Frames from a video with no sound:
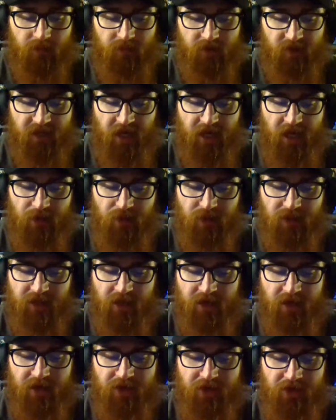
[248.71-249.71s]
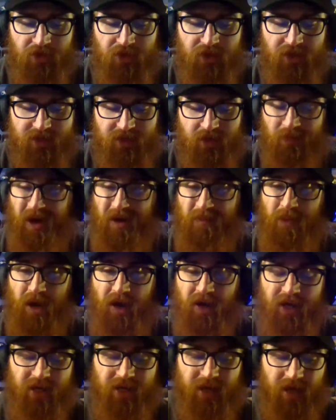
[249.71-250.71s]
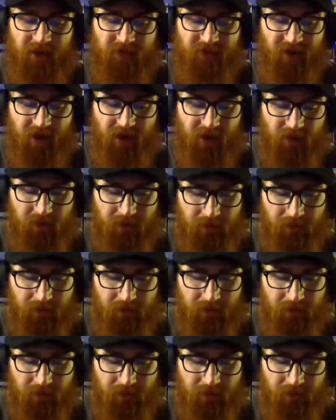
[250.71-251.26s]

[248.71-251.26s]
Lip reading: Said he was gonna do it till my body gave out.